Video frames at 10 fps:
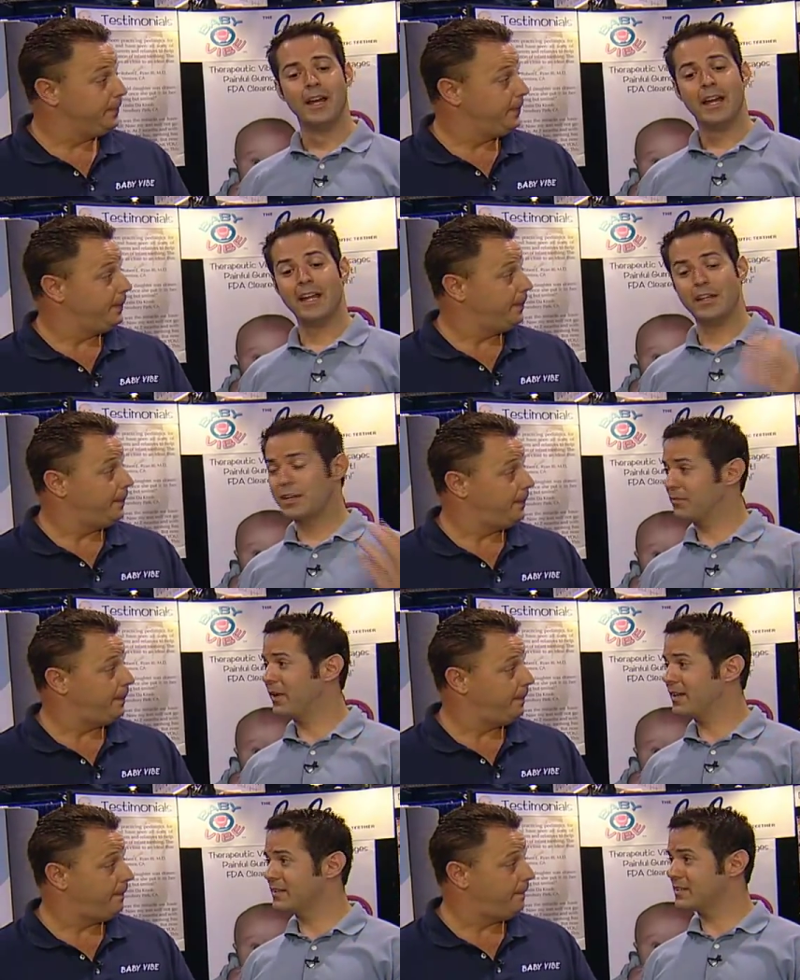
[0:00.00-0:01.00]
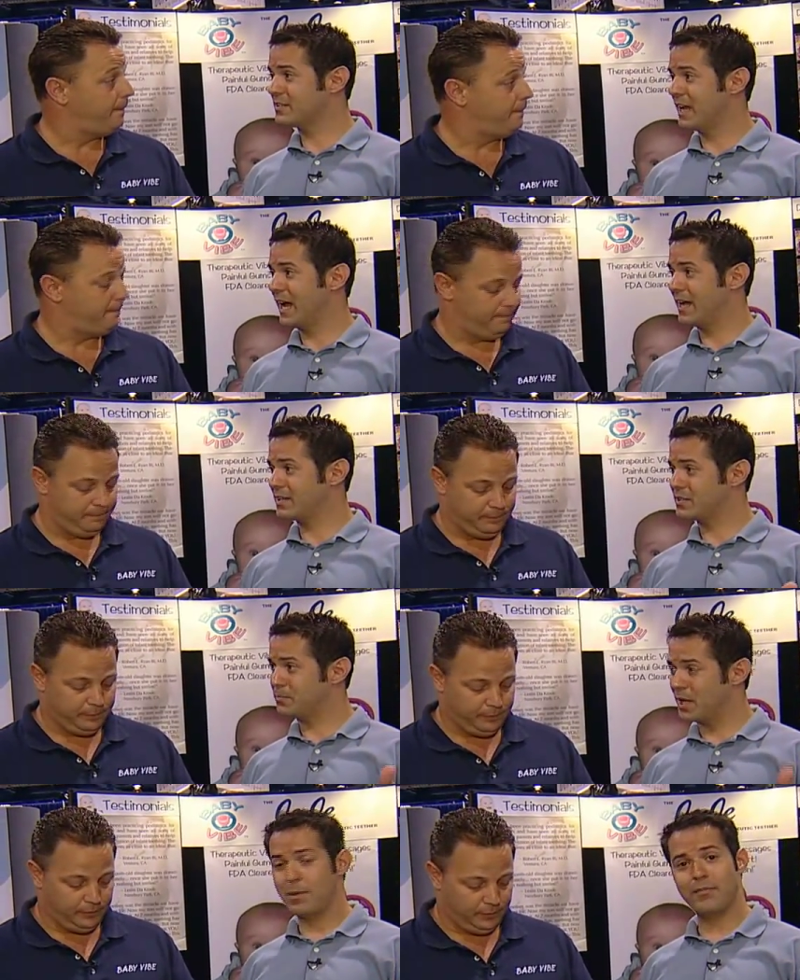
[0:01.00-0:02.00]
Speaker 1: And you can find this at
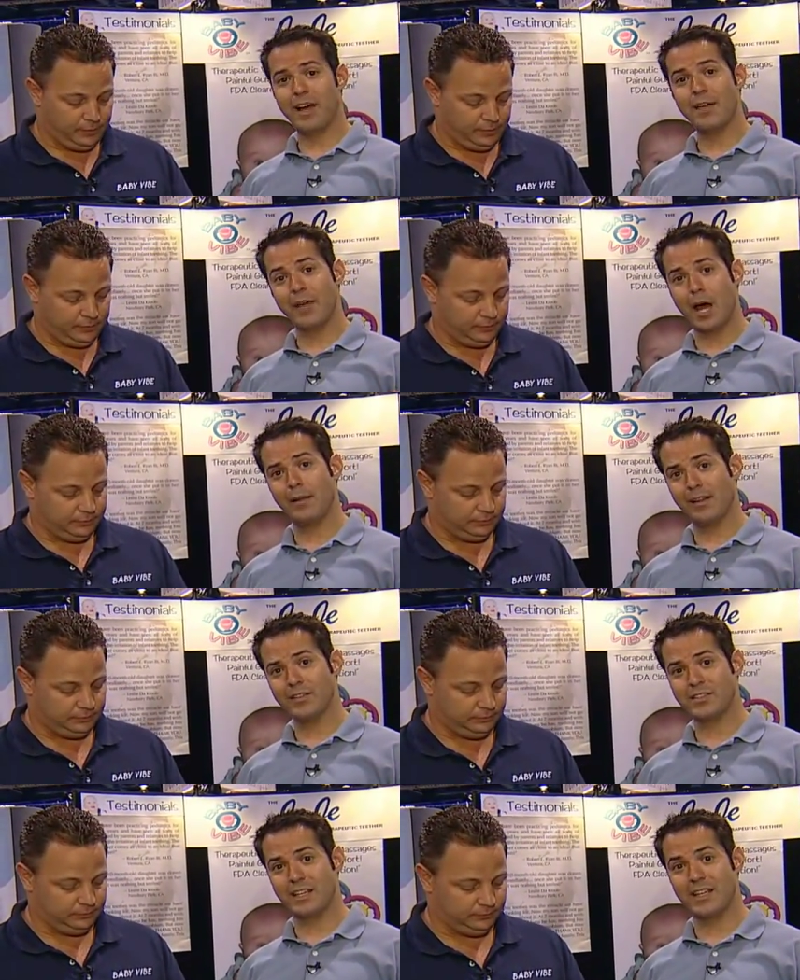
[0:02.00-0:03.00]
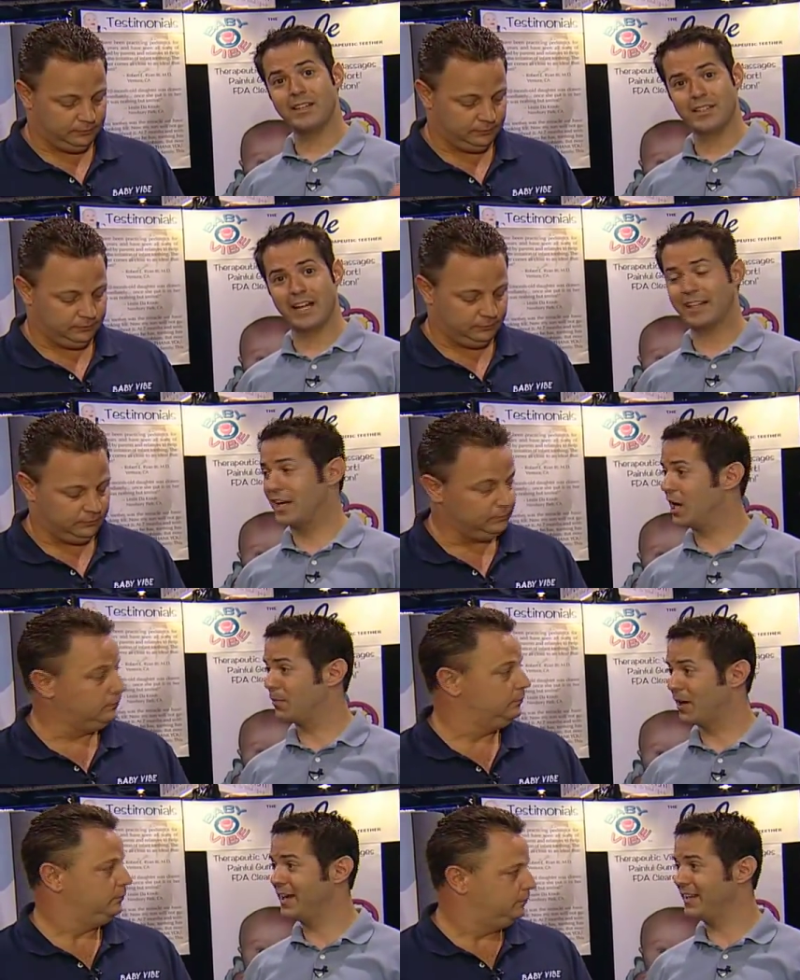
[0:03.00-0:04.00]
baby vibe L L C dot com,
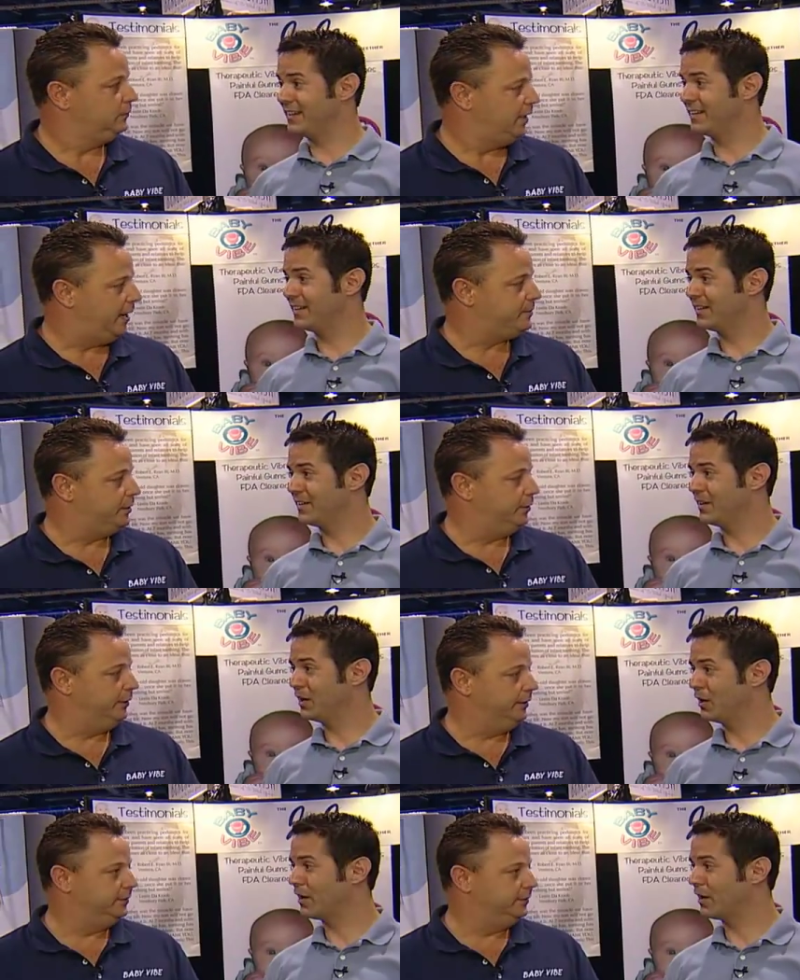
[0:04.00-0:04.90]
right? Absolutely. All